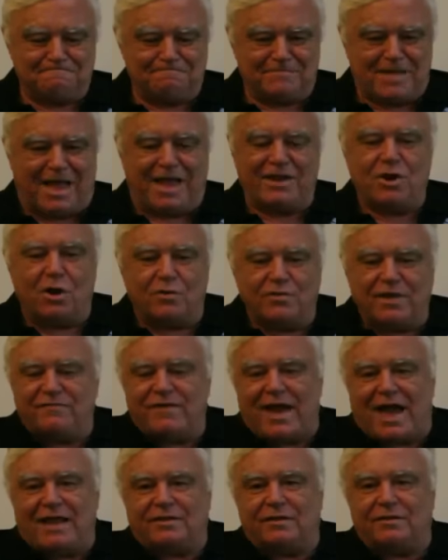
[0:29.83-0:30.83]
I know they've
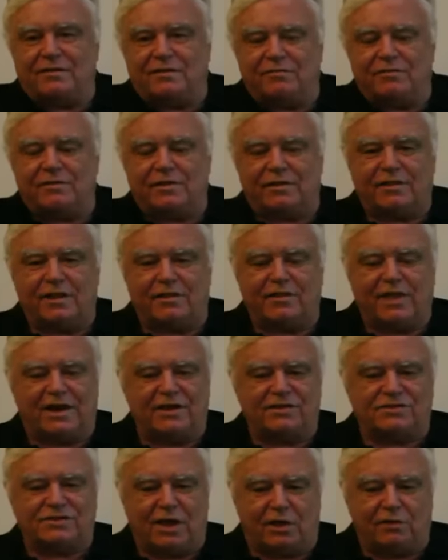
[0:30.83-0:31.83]
had the
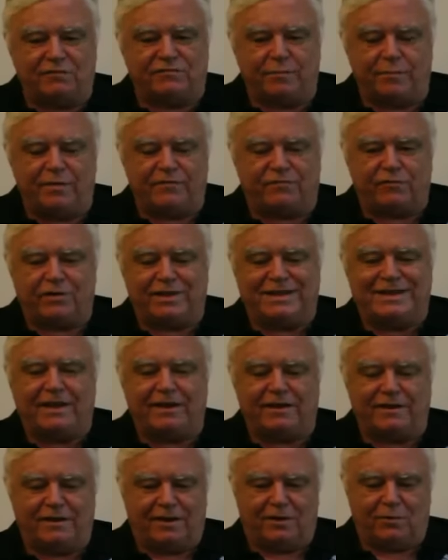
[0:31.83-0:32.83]
letters held for me for a
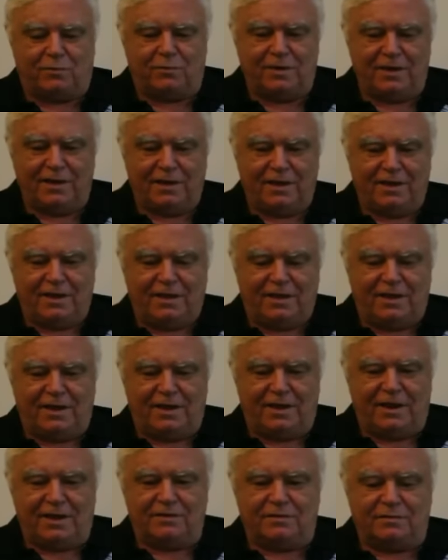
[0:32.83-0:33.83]
year now. And
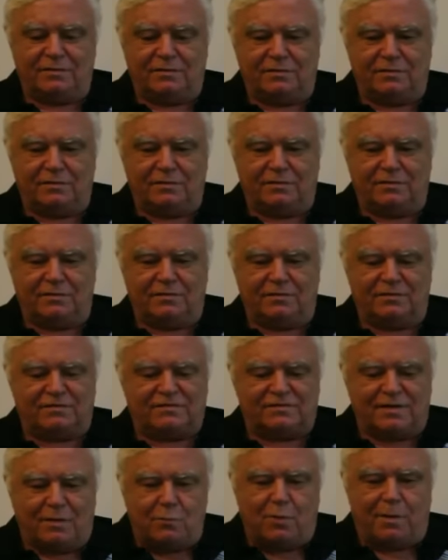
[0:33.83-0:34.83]
it's
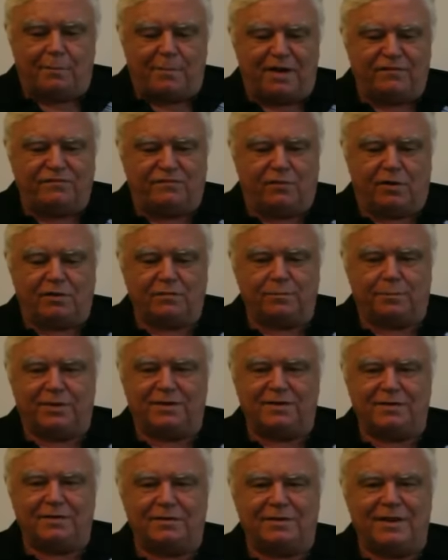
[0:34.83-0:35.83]
somewhat my fault,
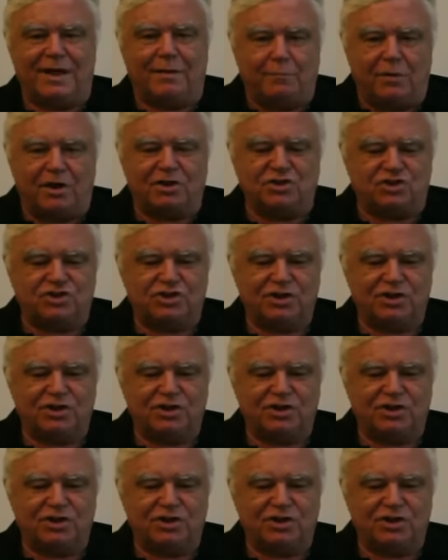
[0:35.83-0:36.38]
but not much.